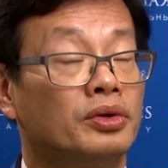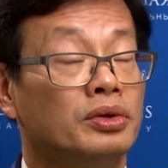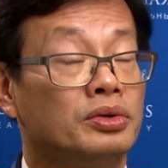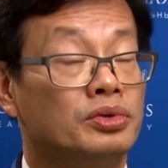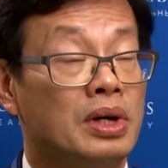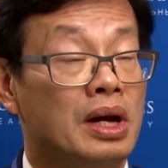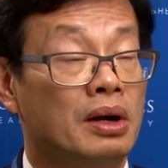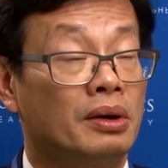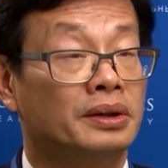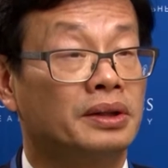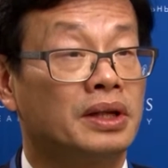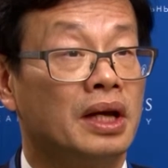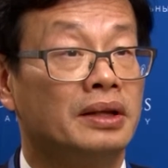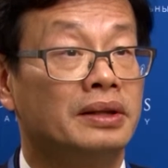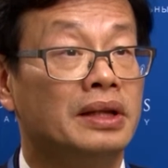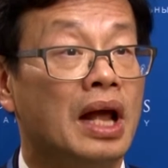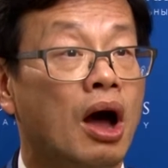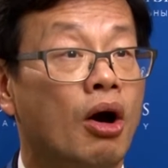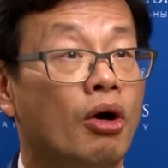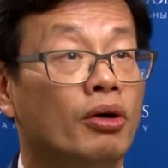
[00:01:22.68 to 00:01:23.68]
nowadays
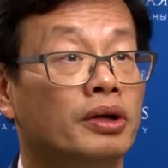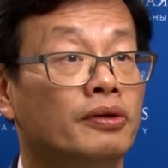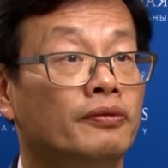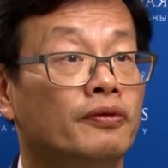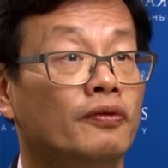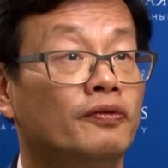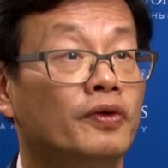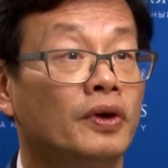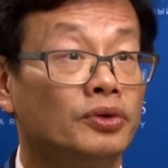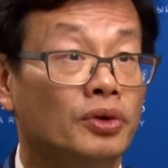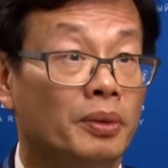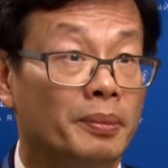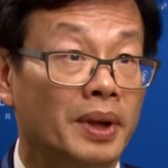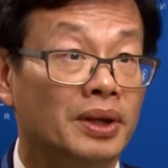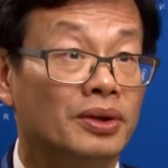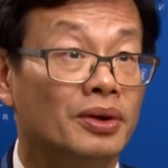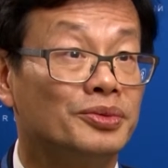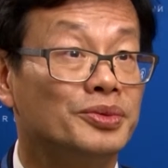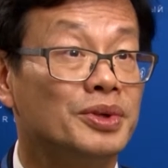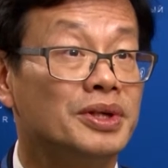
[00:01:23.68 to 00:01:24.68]
not only for
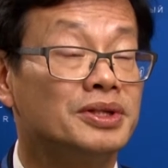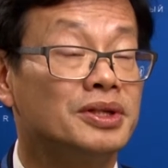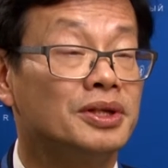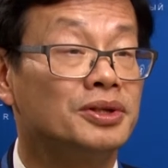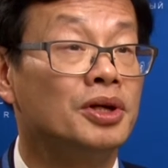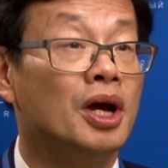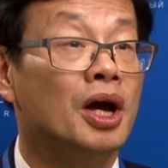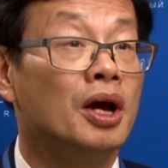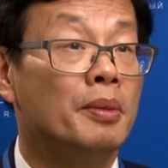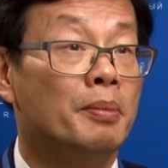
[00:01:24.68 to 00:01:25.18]
fundamental research,